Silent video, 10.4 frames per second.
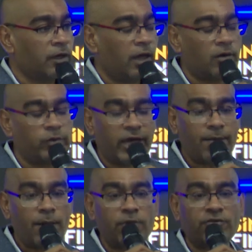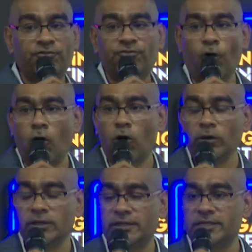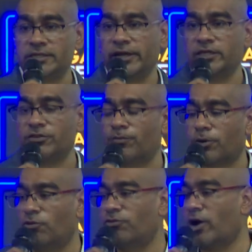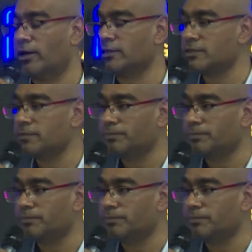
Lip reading: And we came up with 4 distinctive profiles.